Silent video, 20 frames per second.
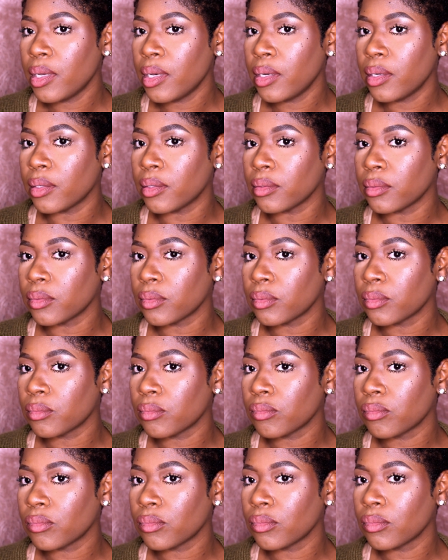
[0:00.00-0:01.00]
don't
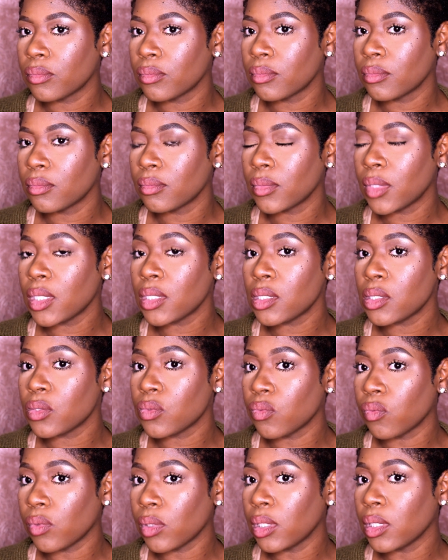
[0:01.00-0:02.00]
know.
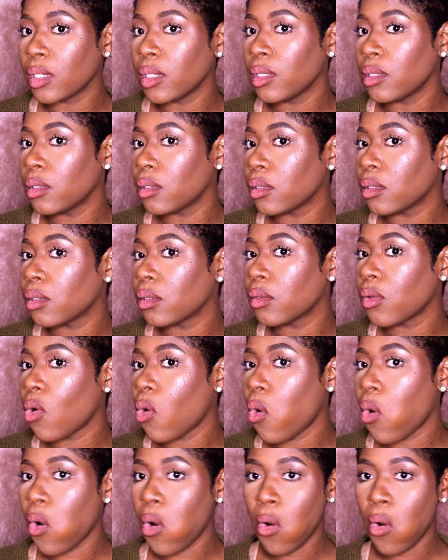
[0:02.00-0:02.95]
This is really good.